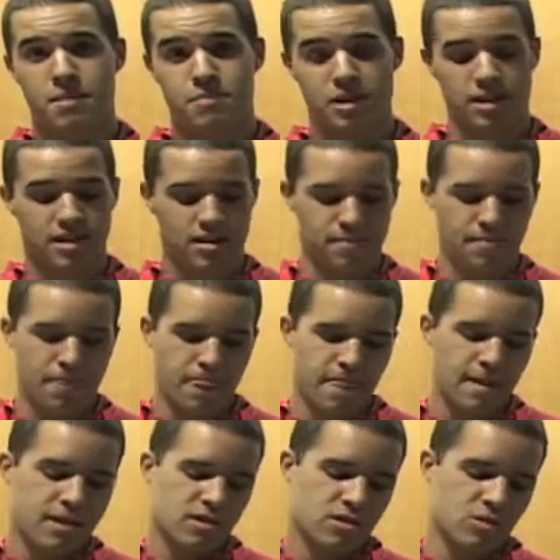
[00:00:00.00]
opinion.
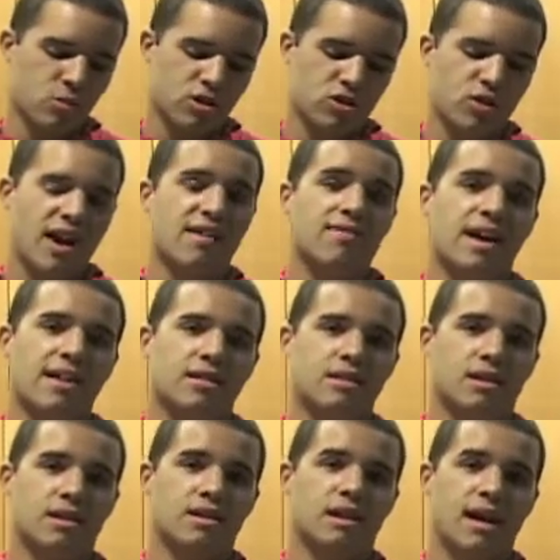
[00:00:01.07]
So once you have that
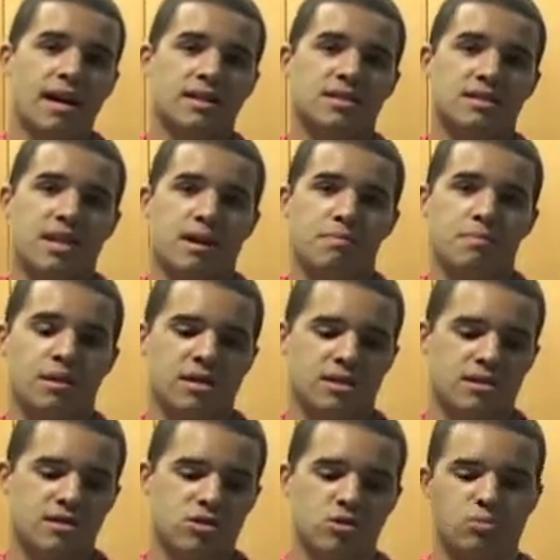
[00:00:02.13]
done, the next step
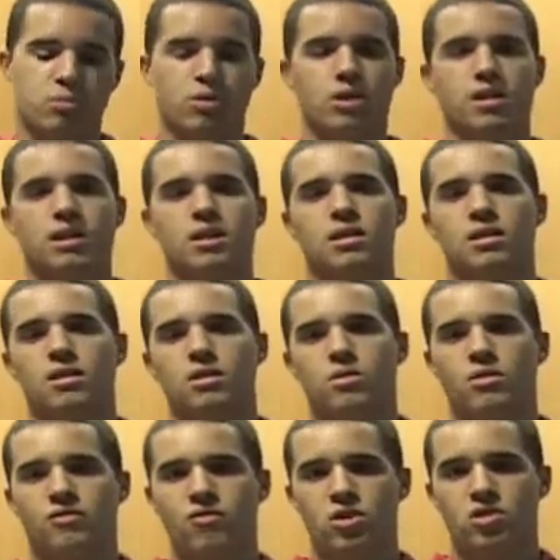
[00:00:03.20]
is to put it in the
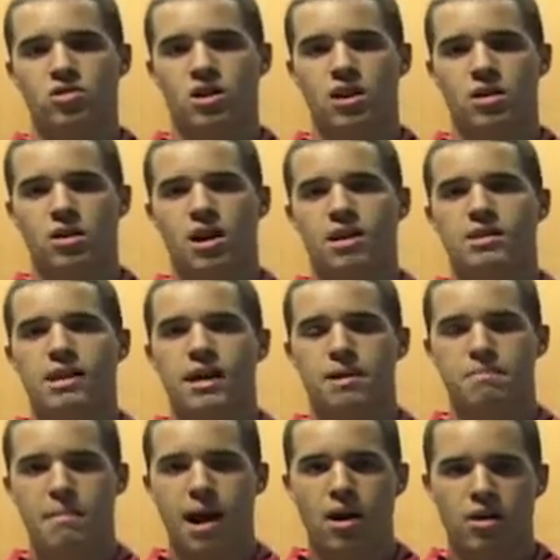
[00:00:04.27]
refrigerator and let
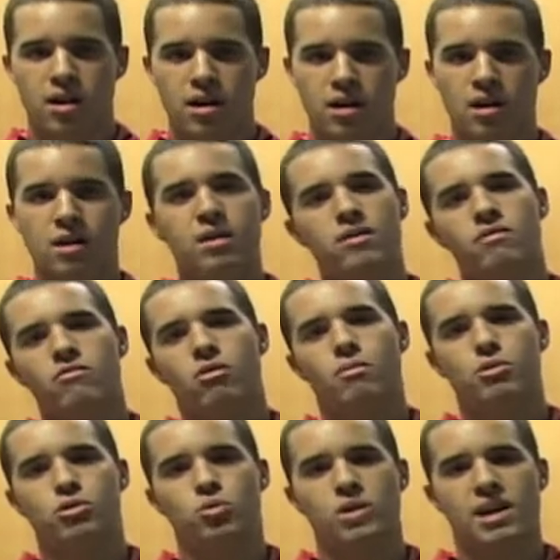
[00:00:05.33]
it marinate for
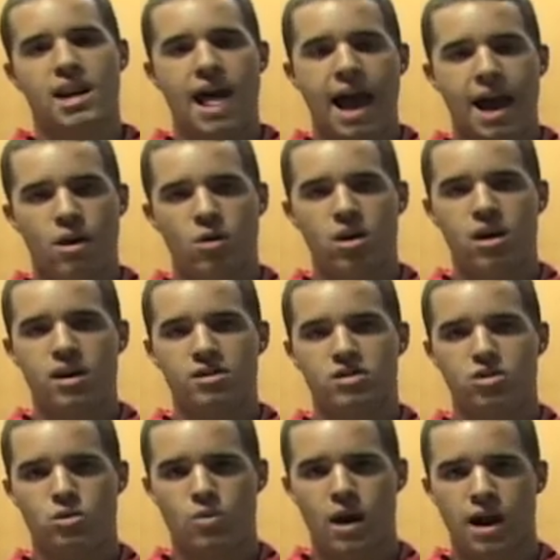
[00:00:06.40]
between 1 hour and
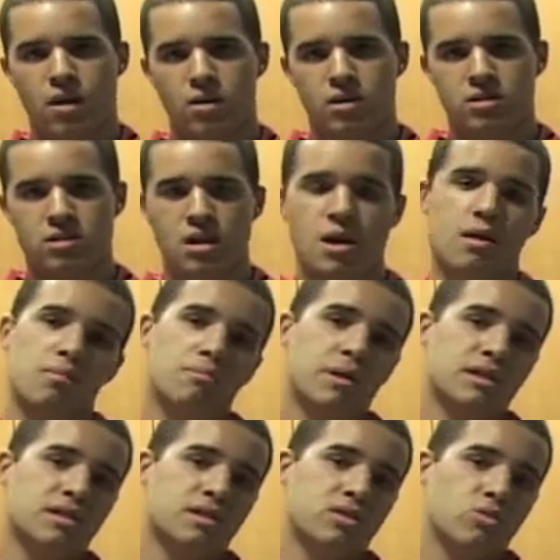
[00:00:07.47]
2 hours. But
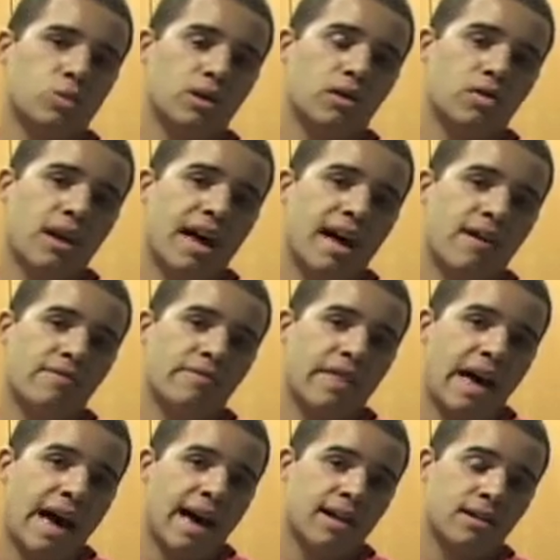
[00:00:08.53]
since we don't have
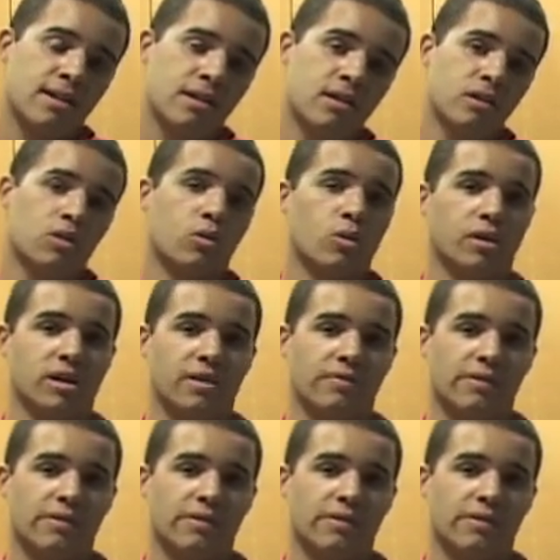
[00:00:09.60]
that, we're going to